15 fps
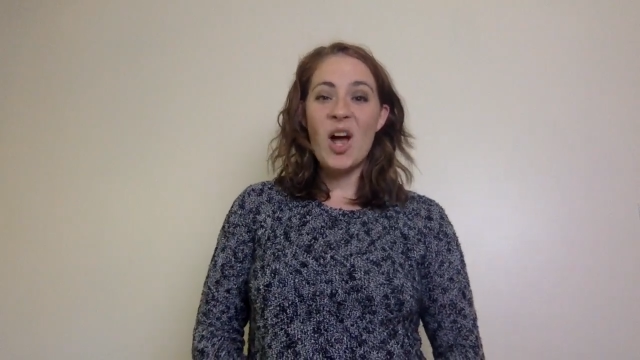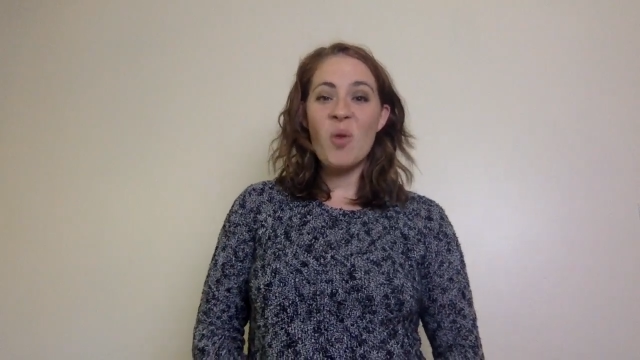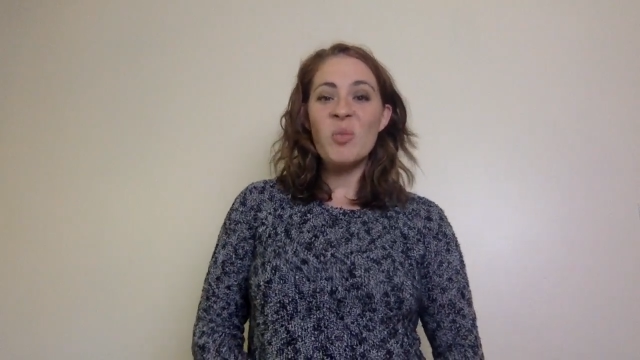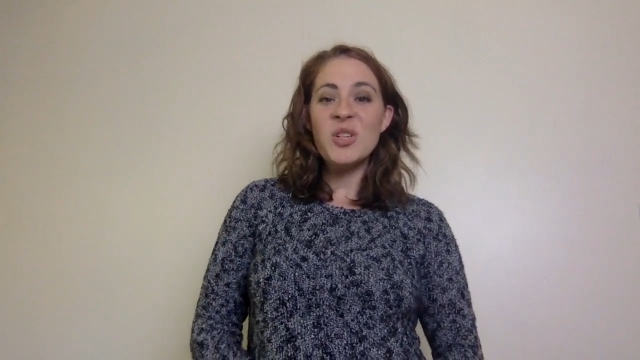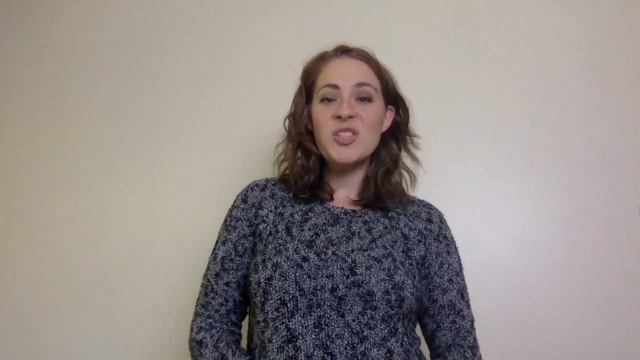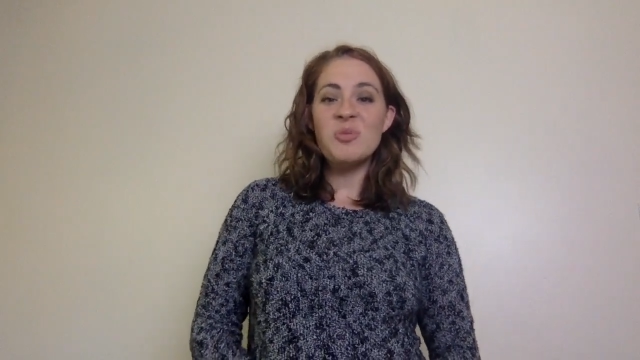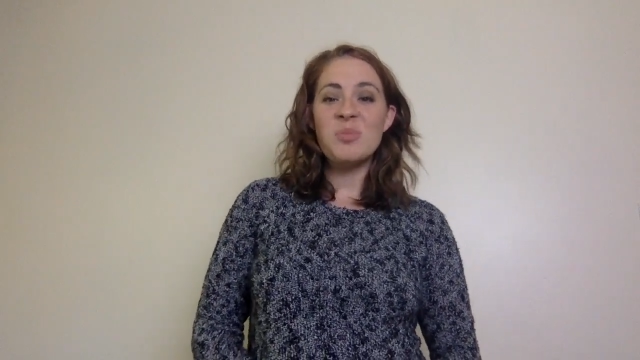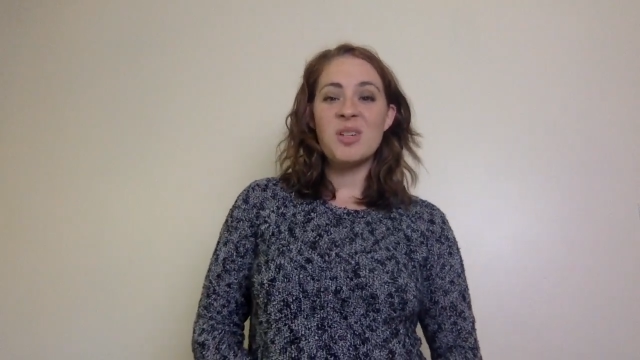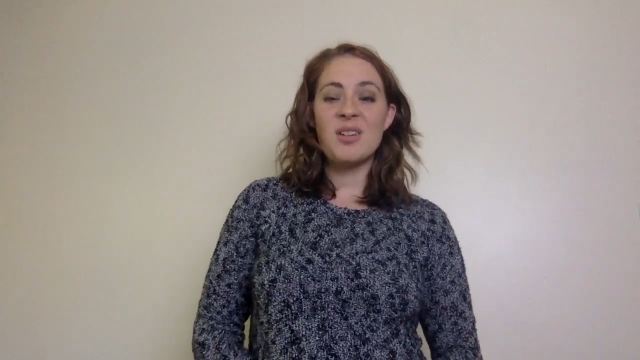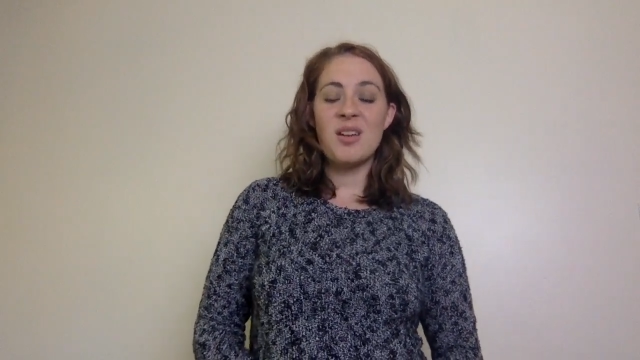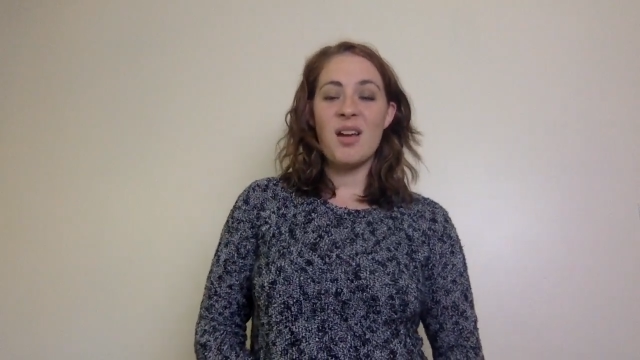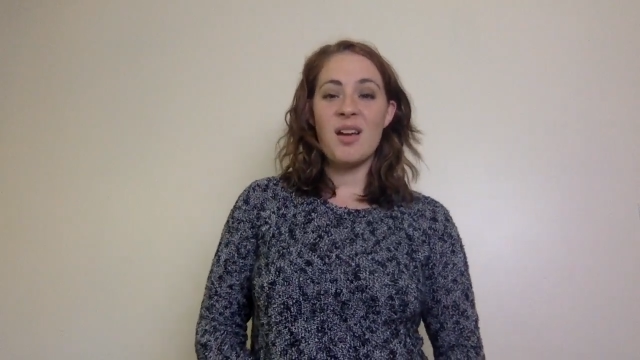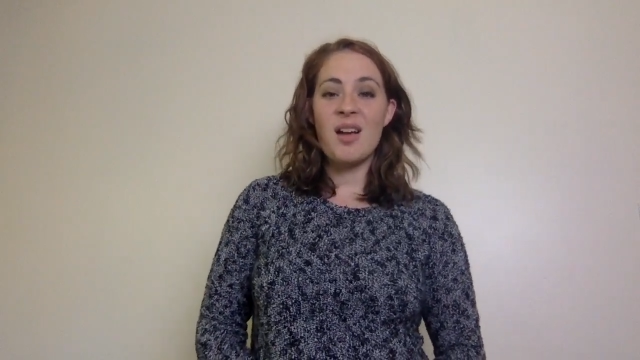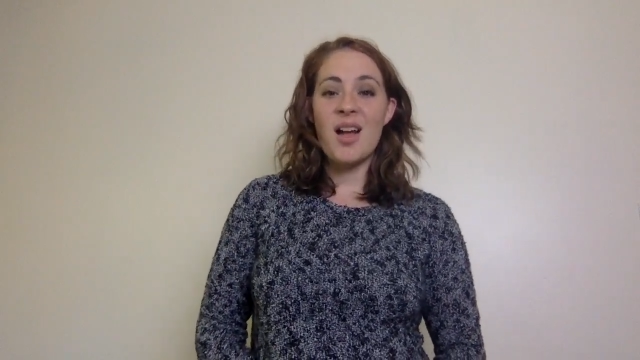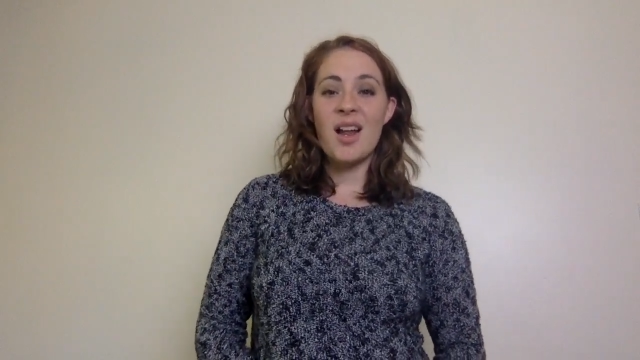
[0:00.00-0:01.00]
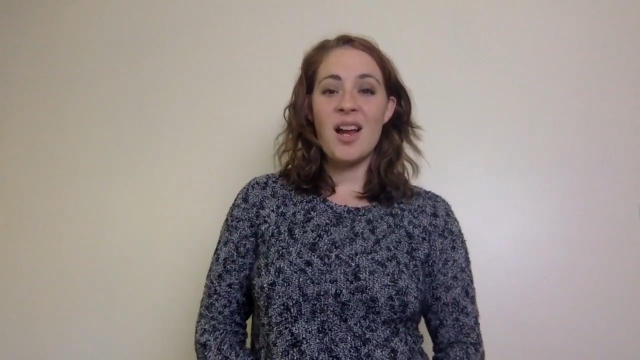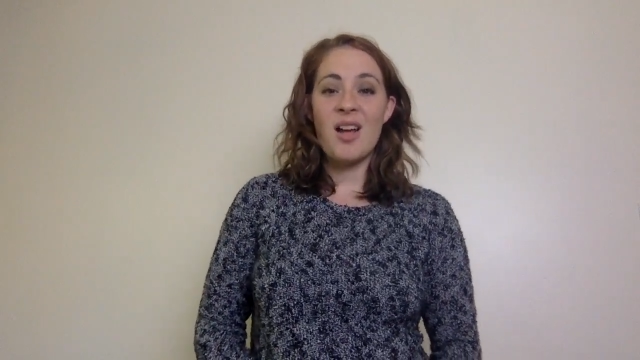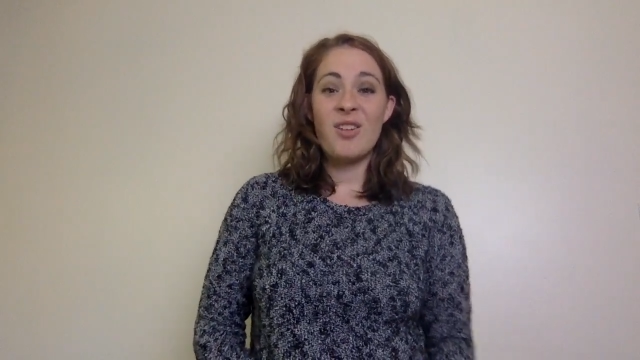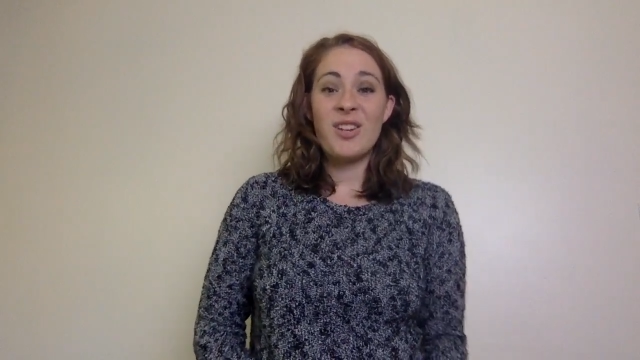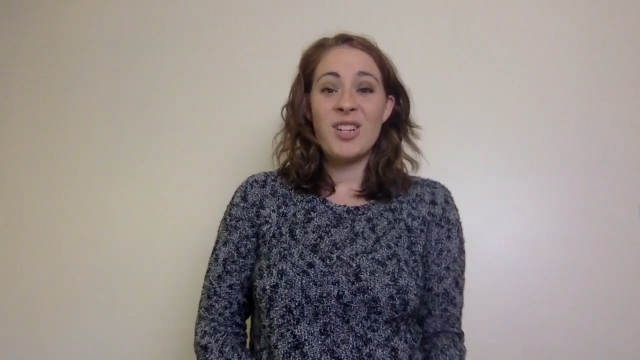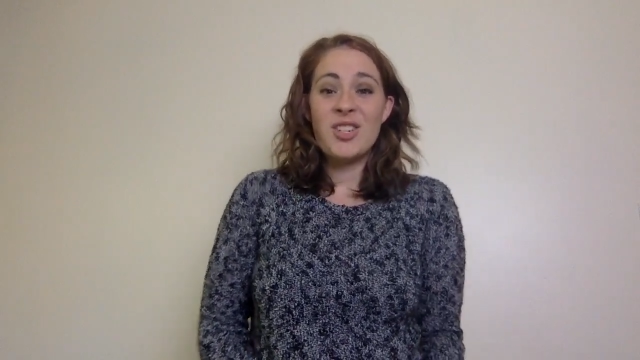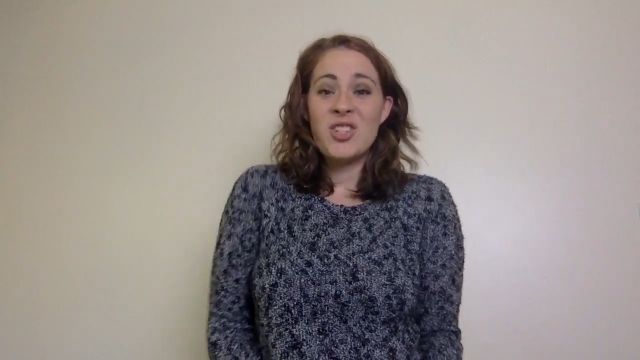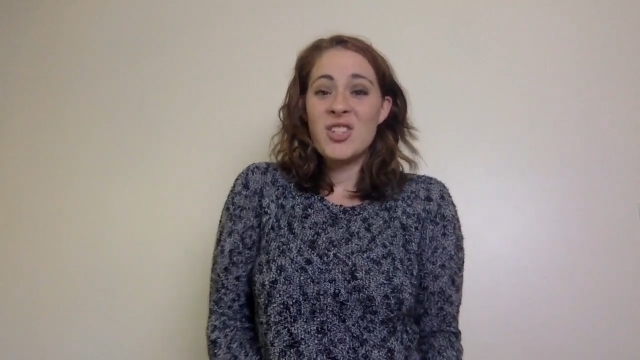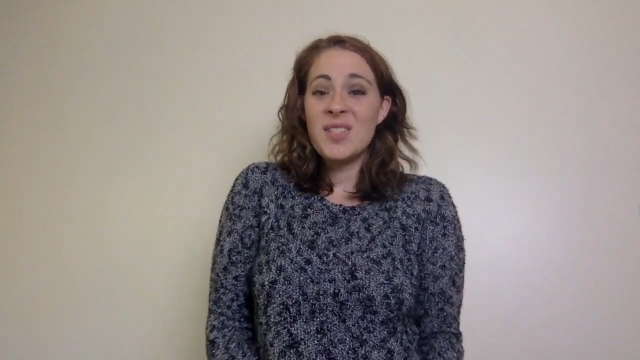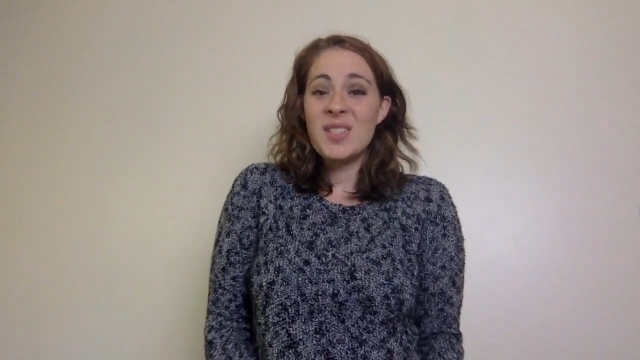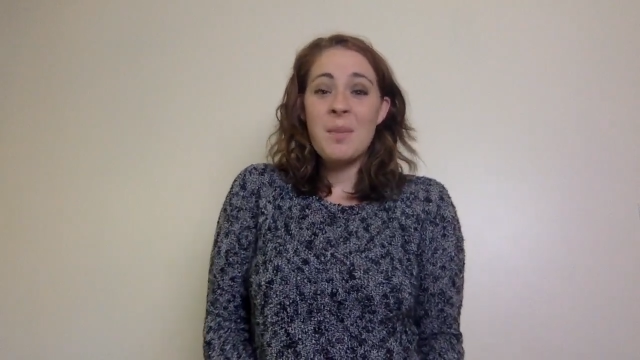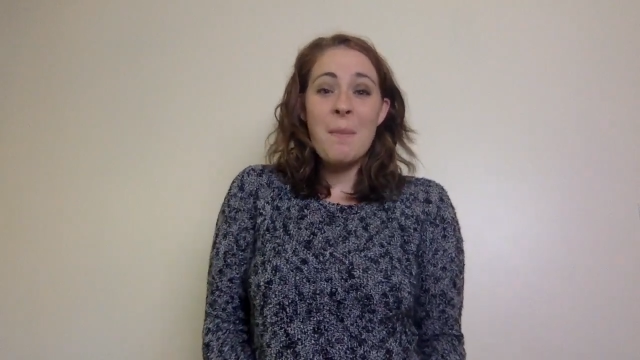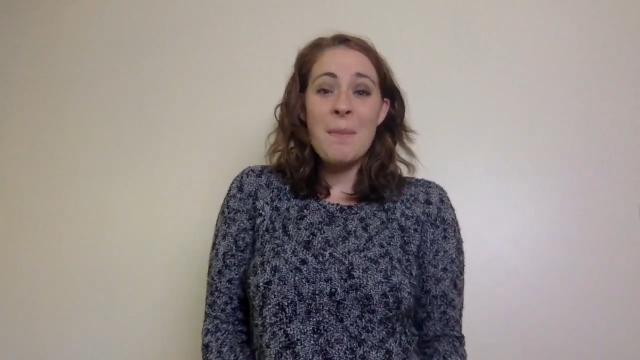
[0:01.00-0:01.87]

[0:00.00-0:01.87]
much milk I got out in just a